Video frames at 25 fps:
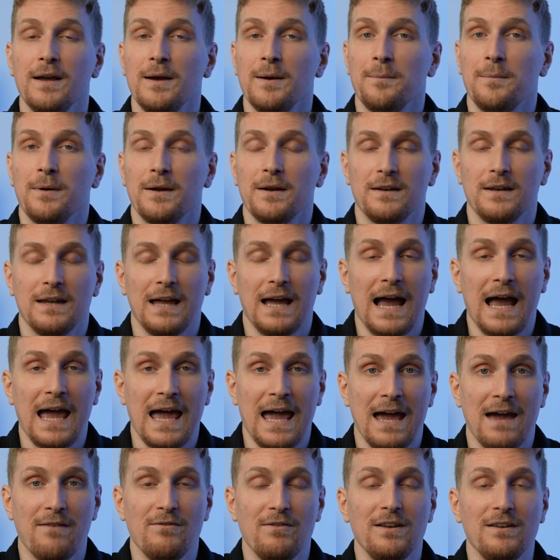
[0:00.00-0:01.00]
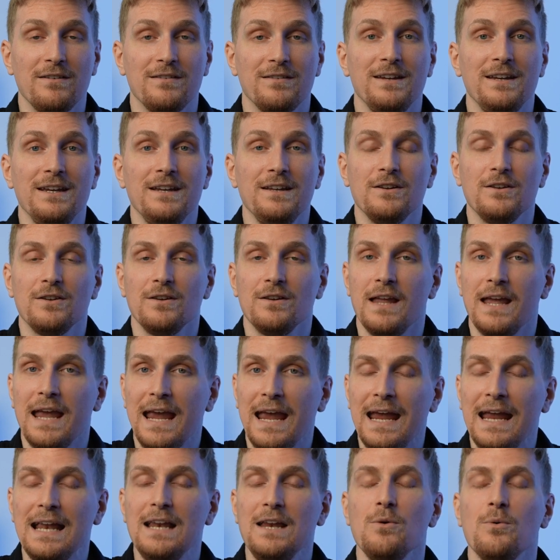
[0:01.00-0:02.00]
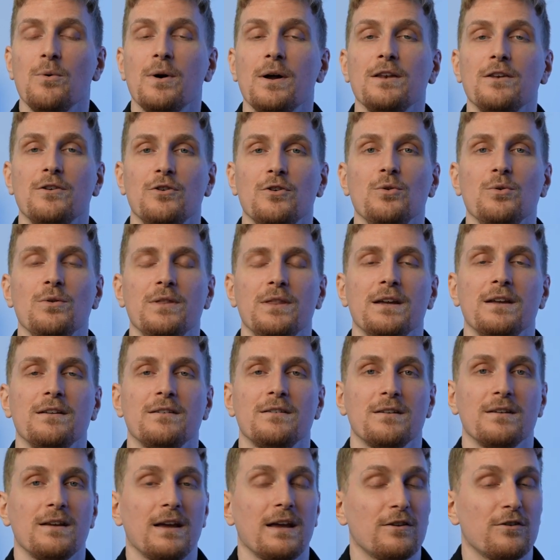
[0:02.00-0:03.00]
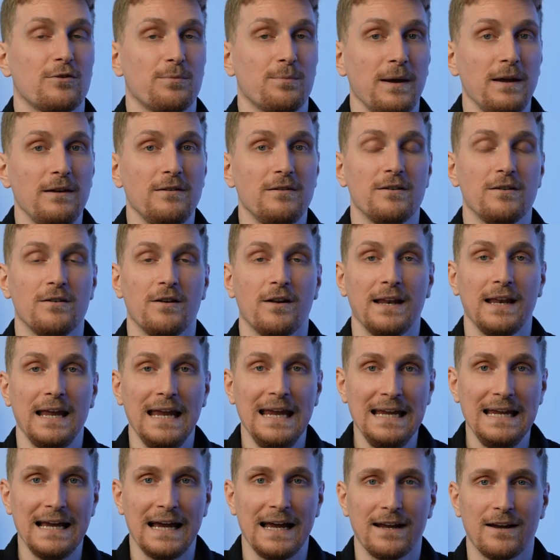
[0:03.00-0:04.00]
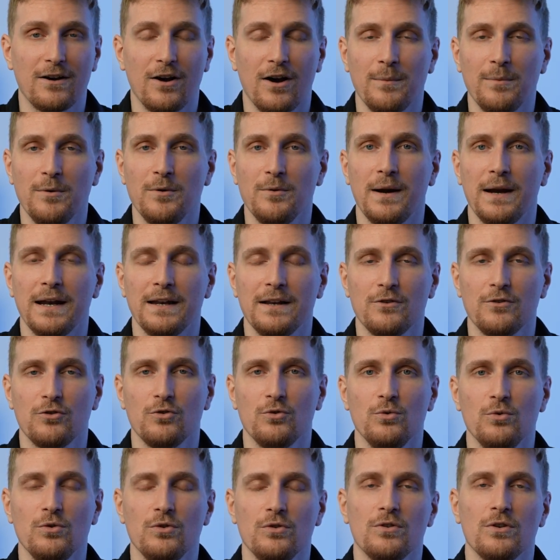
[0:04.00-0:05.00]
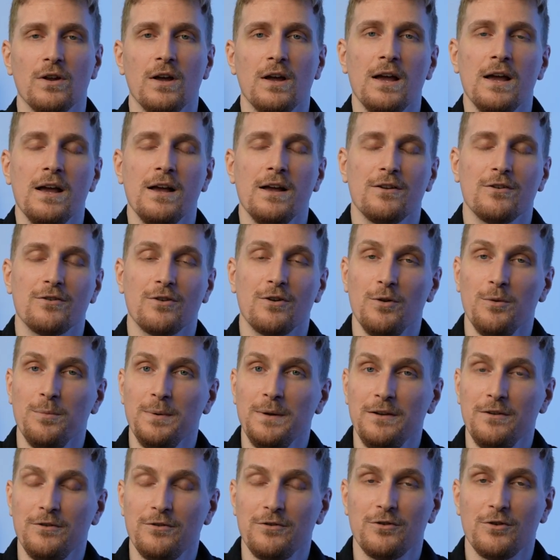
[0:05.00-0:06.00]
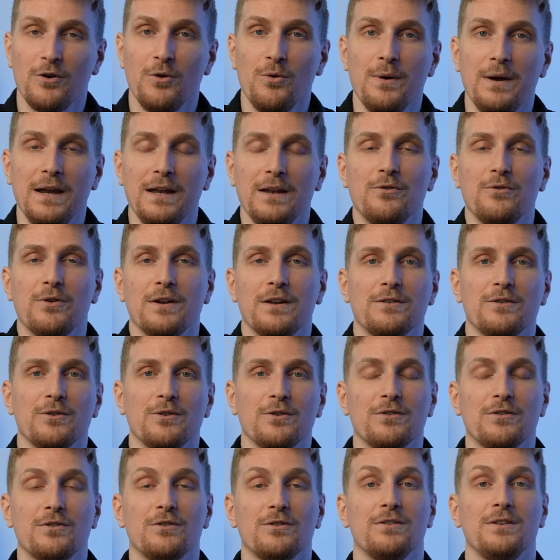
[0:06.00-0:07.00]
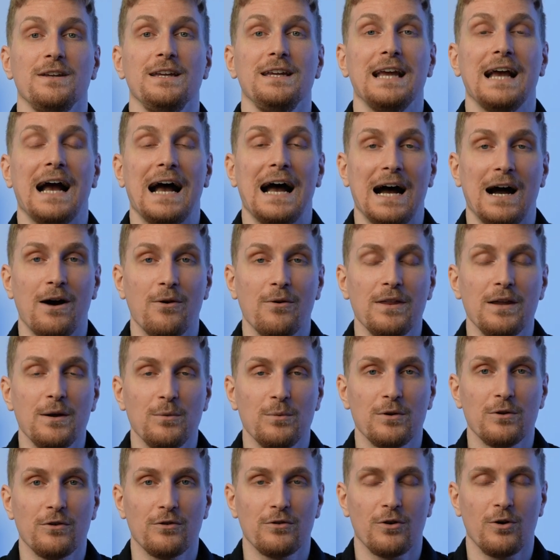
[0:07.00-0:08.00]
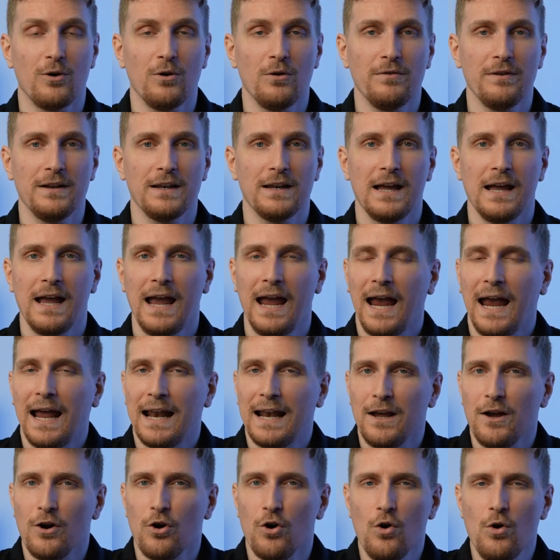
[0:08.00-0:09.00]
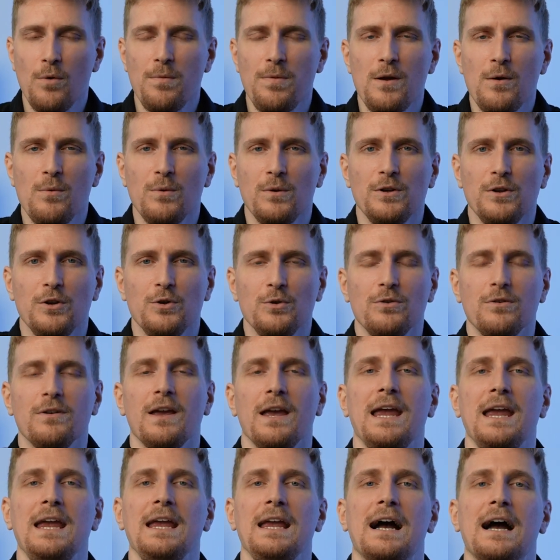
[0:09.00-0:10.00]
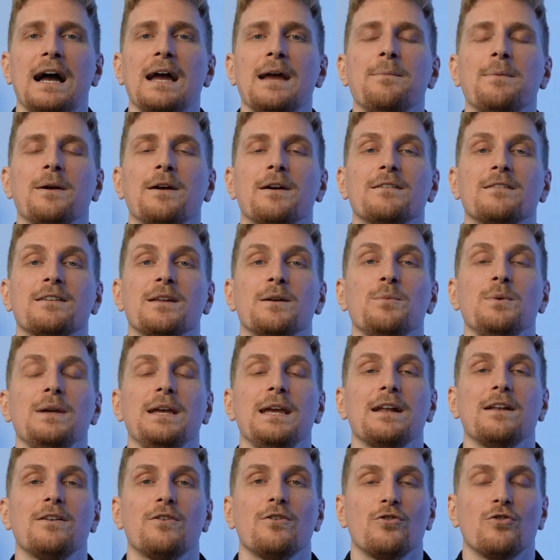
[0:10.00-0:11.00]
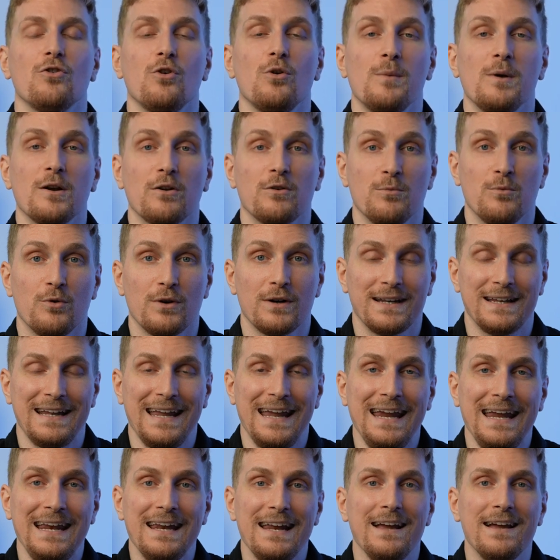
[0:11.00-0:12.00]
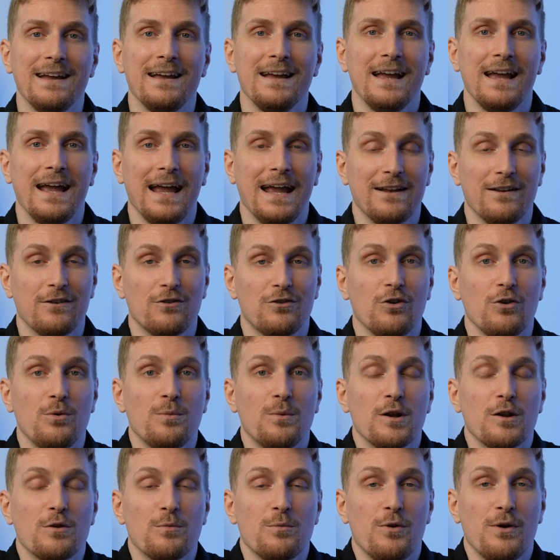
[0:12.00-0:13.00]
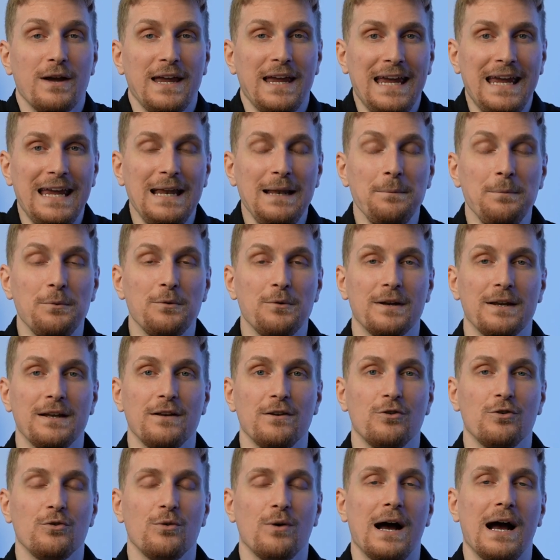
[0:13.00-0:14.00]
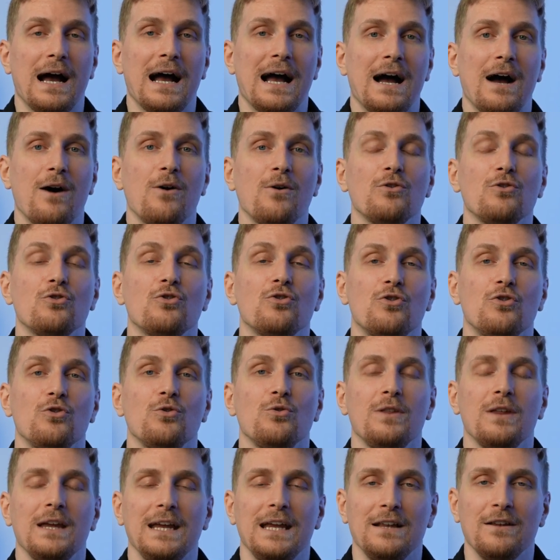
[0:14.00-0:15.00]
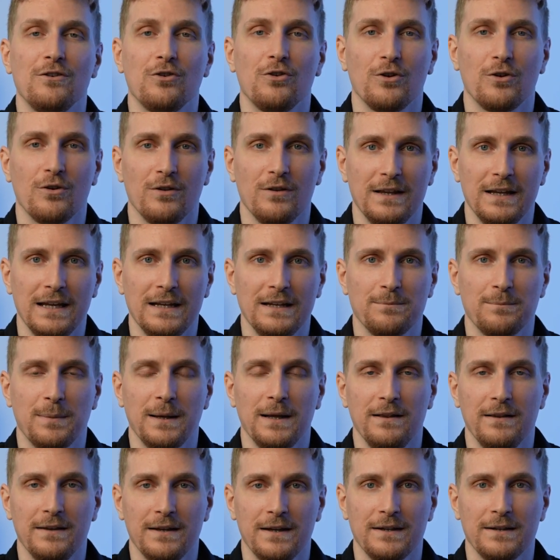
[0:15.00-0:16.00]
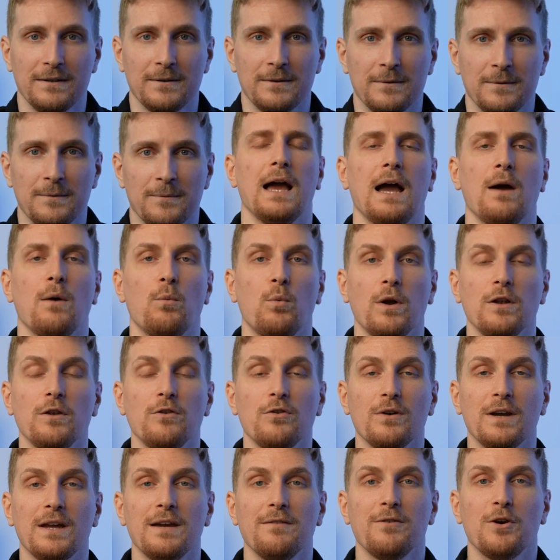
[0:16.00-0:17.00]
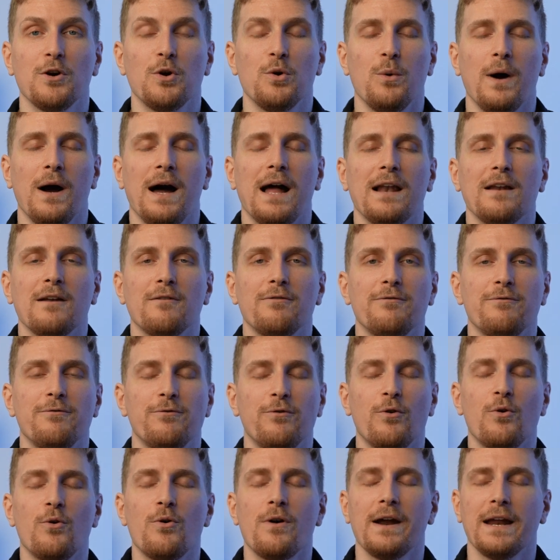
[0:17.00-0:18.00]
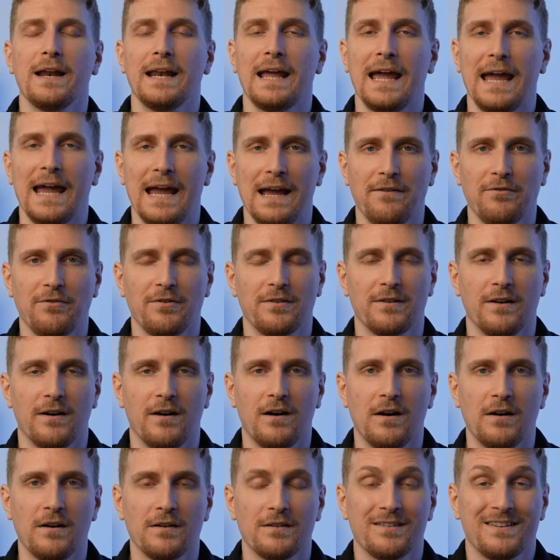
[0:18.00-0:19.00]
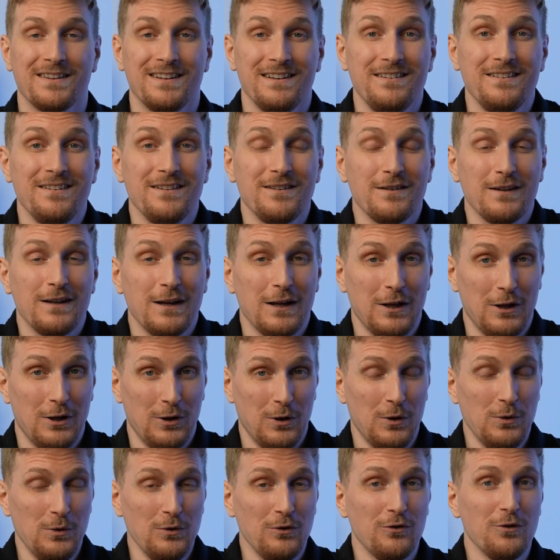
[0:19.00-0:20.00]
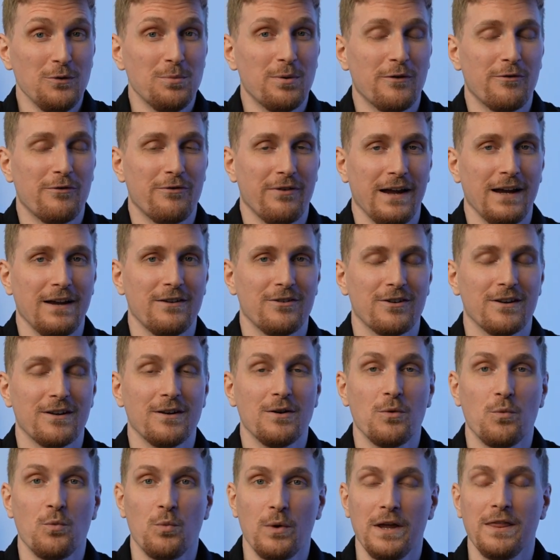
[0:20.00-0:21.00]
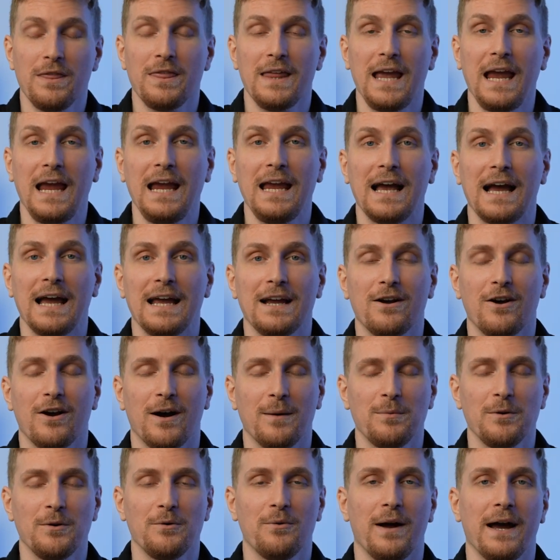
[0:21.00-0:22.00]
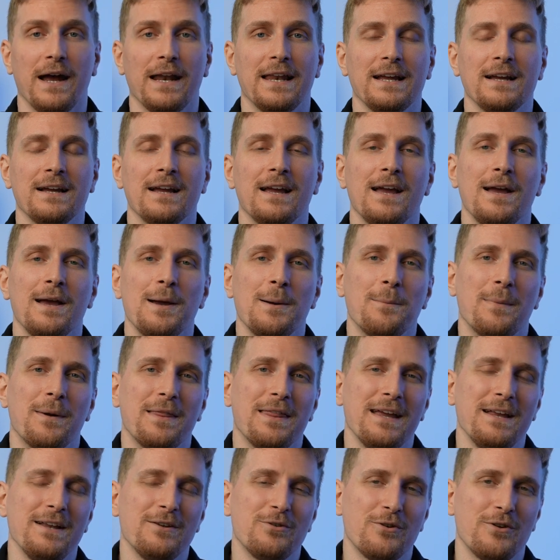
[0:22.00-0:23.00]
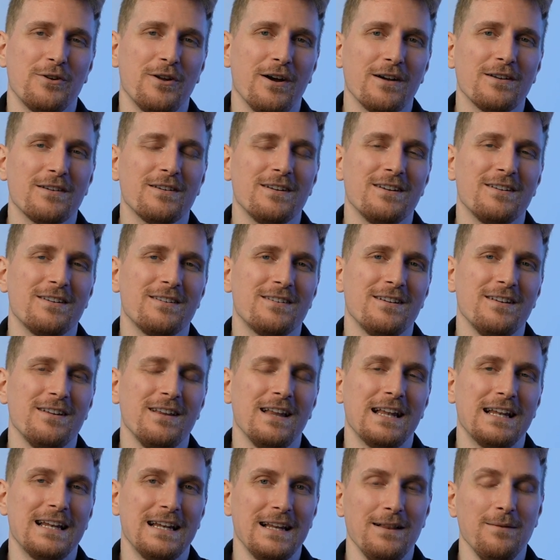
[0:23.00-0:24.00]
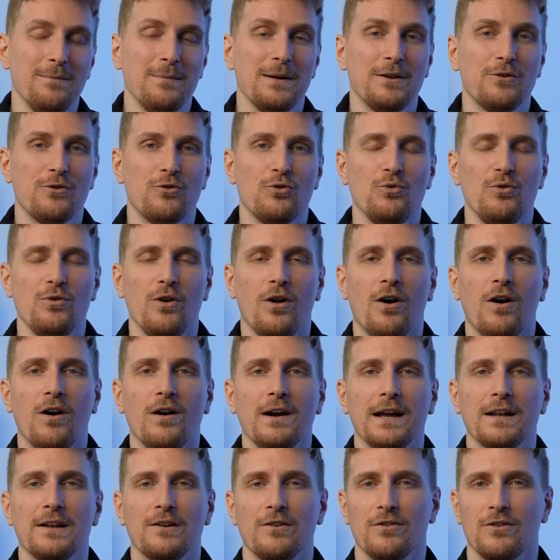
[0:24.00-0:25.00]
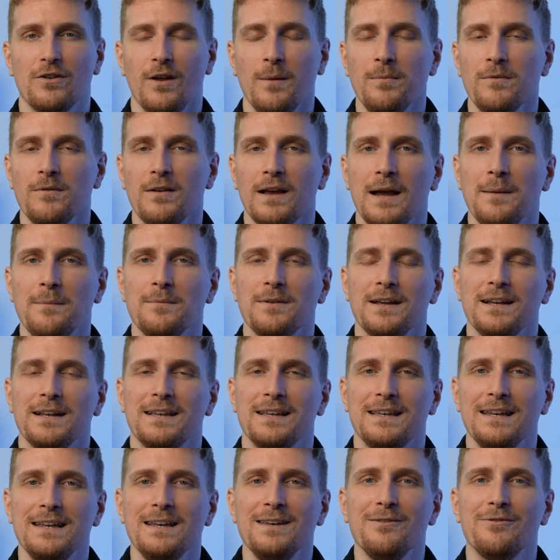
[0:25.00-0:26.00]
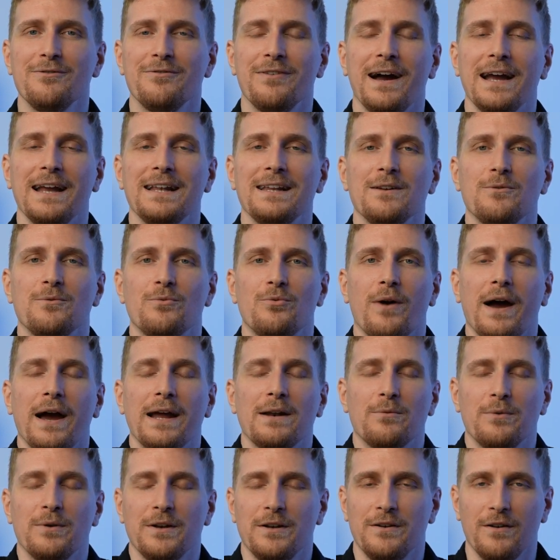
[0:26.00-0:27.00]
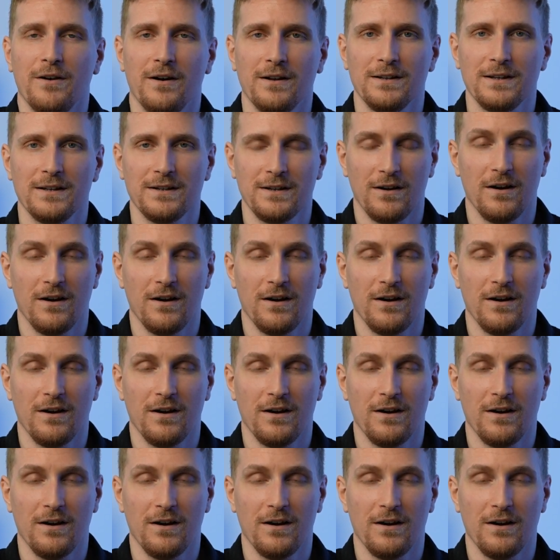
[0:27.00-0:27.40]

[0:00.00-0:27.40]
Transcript: But I haven't seen anyone do this, especially not AI copywriting tools. So it'll be so interesting to see how they will solve it. And I hope they will use AI, because then we get so much more data and so much more input into how to do the internal link building. I want to give Koala 4.5 stars. This is close to perfection with AI copywriting, but the introduction is still a little bit too long, and sometimes I did find it write redundant